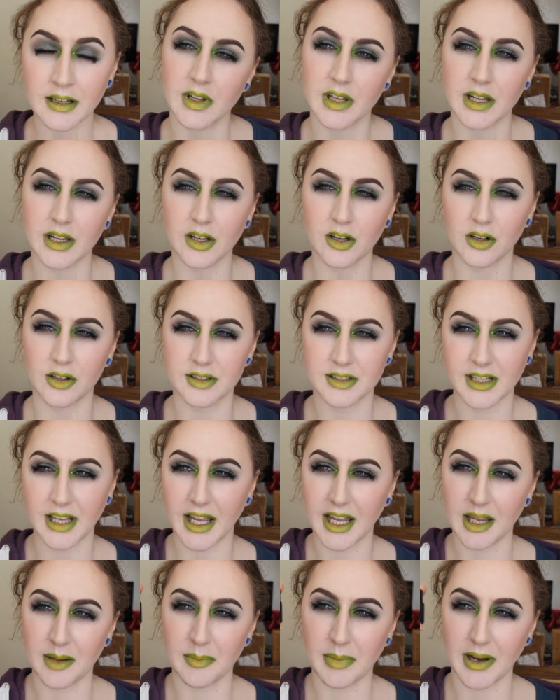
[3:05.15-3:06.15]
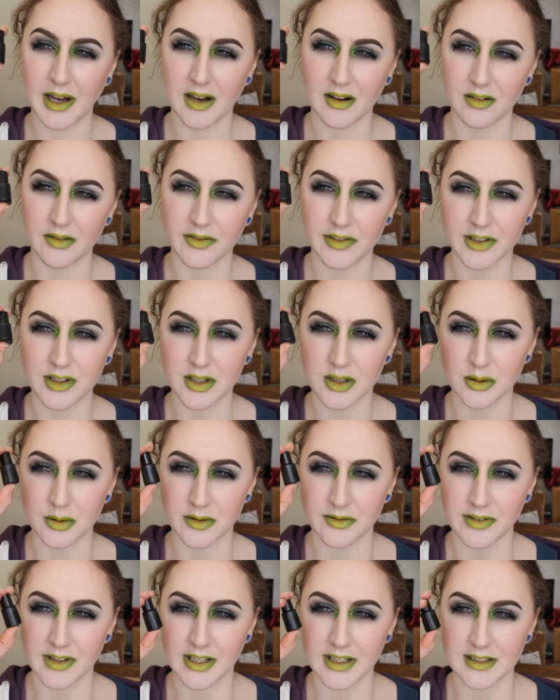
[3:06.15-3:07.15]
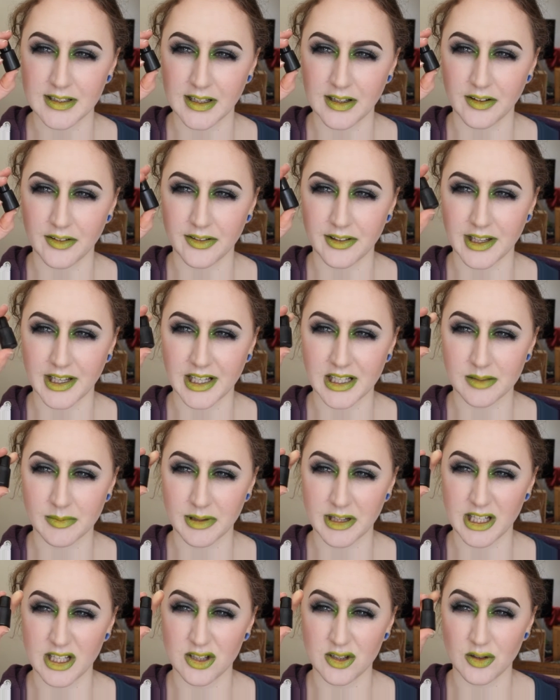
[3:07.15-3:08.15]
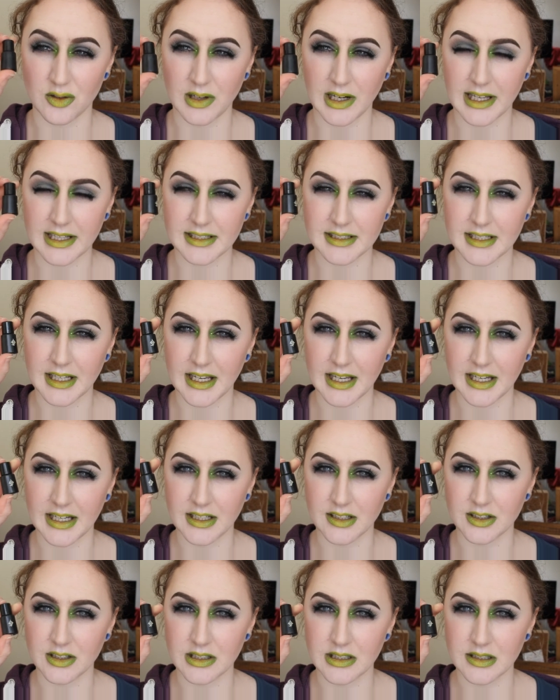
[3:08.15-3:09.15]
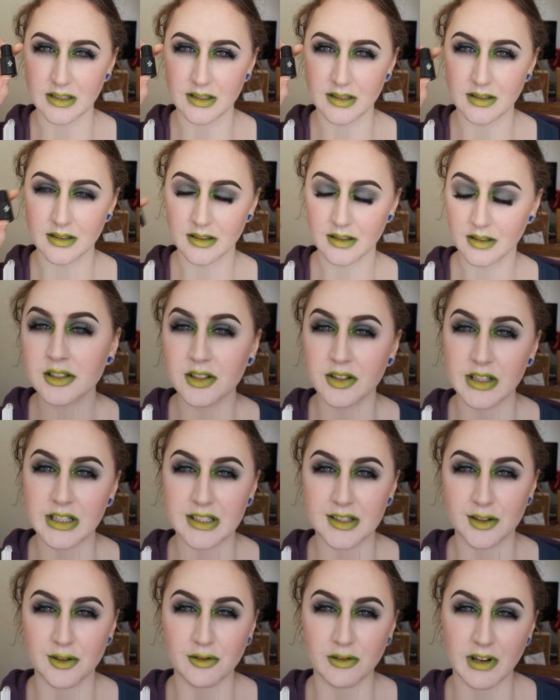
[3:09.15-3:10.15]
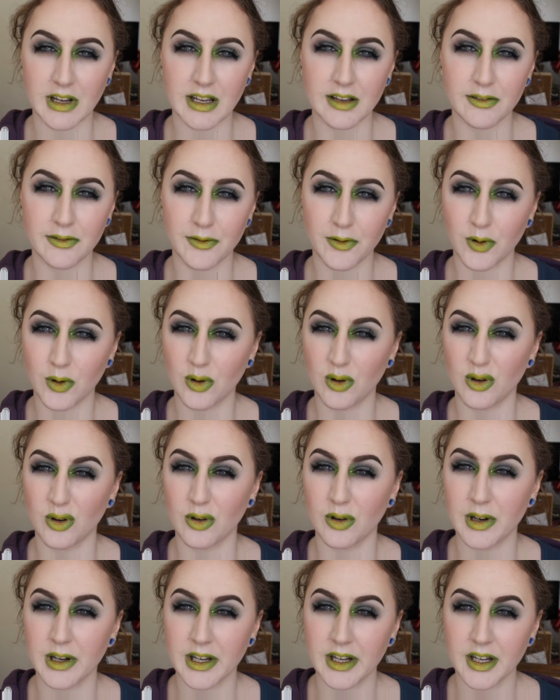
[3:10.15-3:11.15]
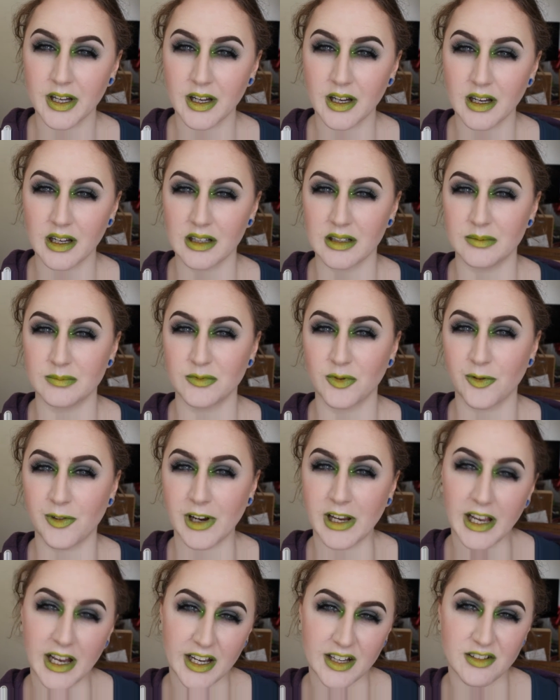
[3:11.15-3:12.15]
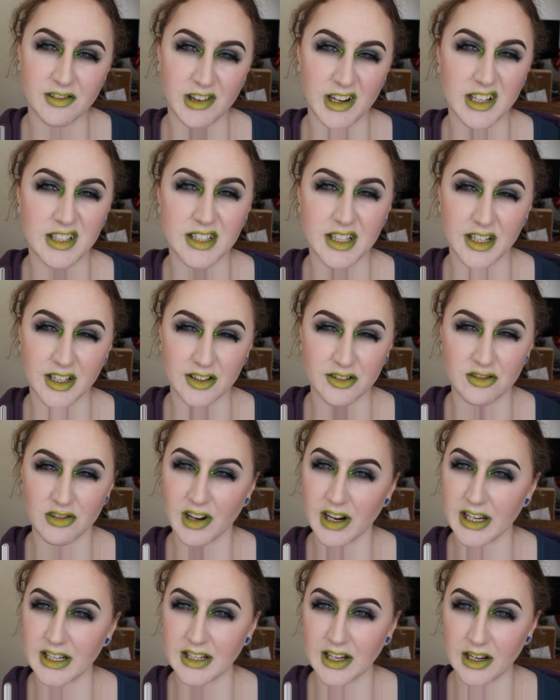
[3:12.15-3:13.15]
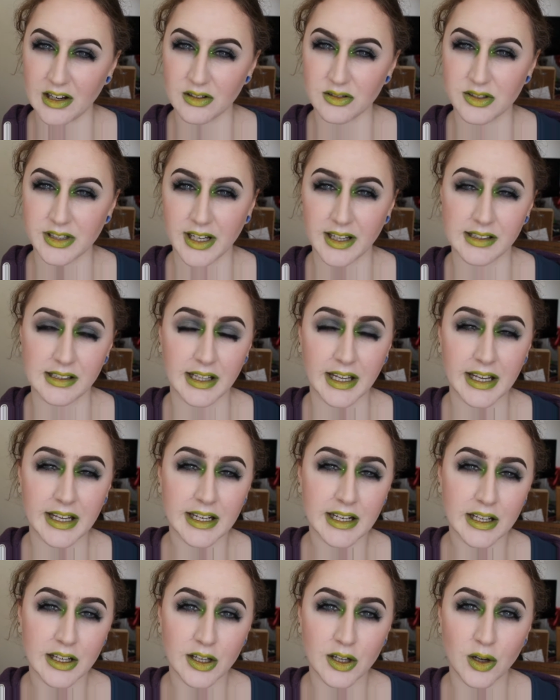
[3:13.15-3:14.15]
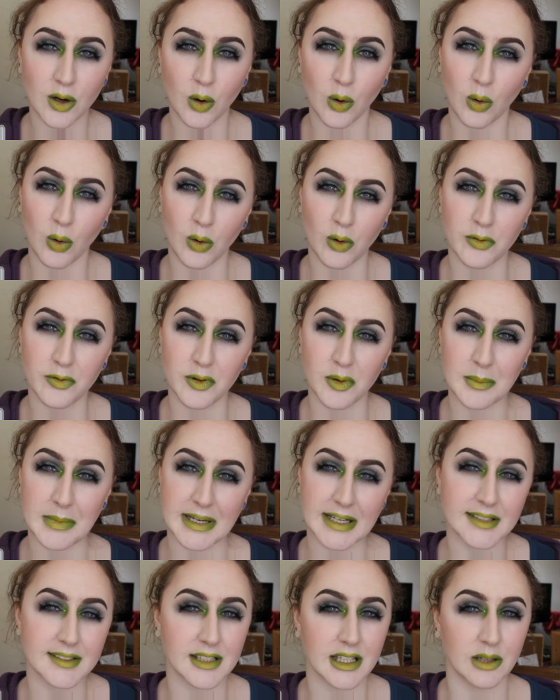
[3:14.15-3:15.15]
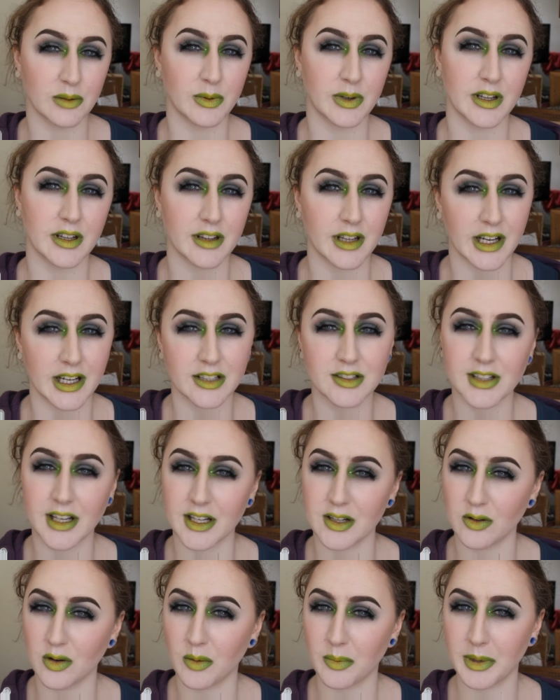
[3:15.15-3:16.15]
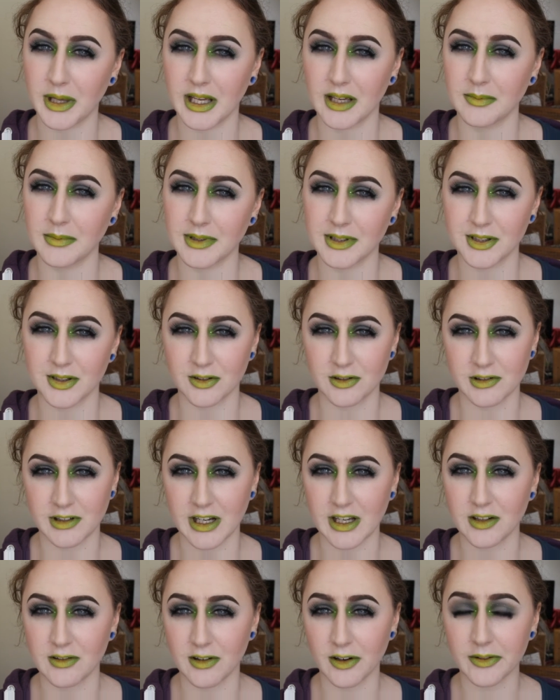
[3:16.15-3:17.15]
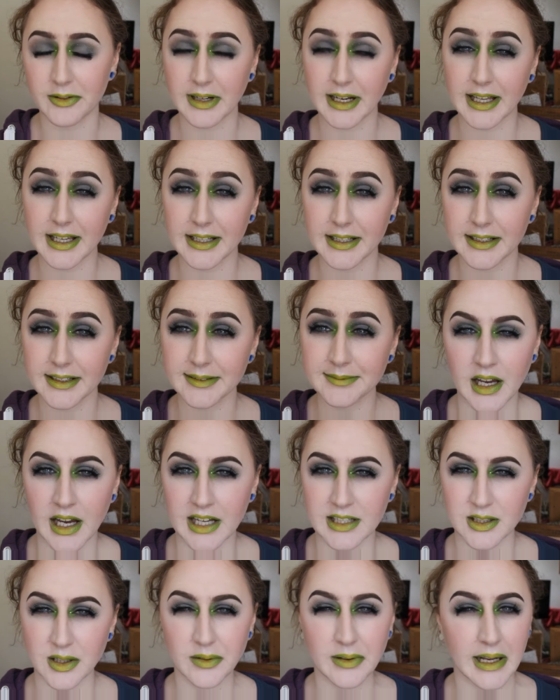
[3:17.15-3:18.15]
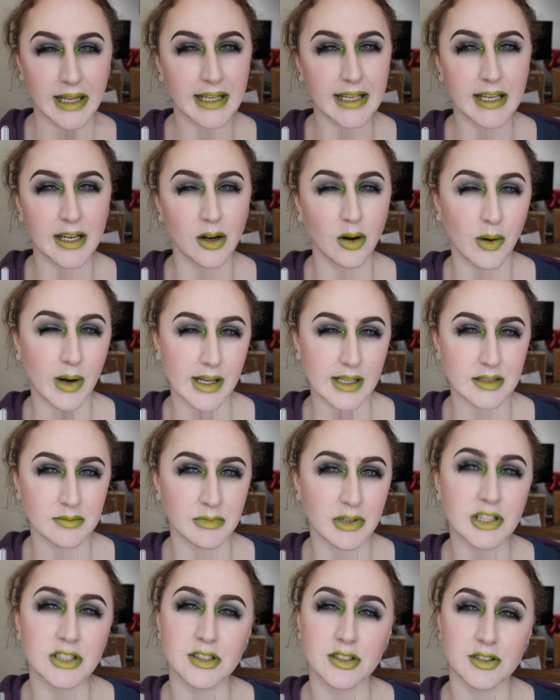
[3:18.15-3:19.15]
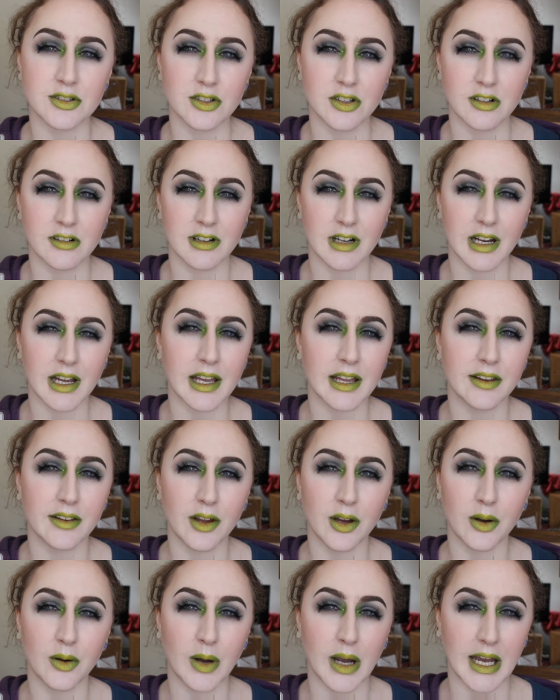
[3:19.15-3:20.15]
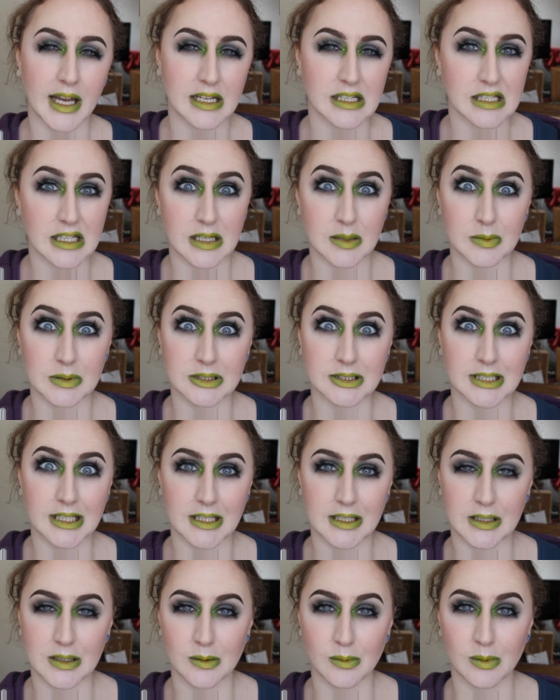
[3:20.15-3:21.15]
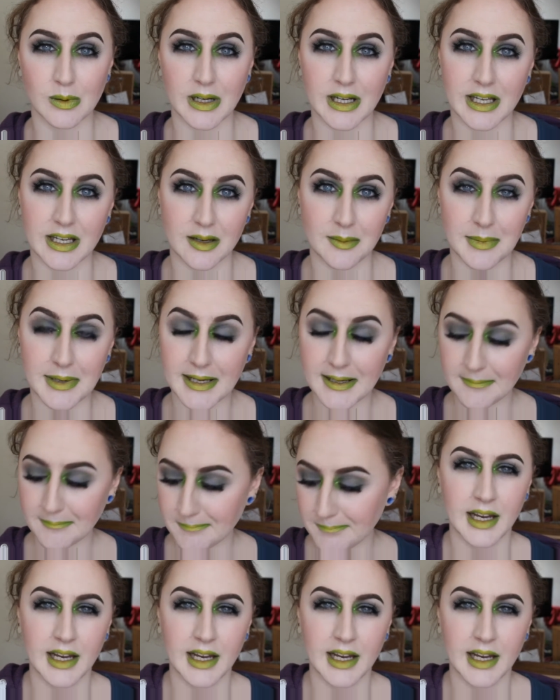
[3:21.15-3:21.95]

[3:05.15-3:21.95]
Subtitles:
It costs £8 for 2 of these little things, but they do last ages. So these are great for rehydrating a dried out gel liner or for mixing with eyeshadow or pigment to create your own liner. I don't like it quite as much as Duraline though, and I will tell you why in a bit.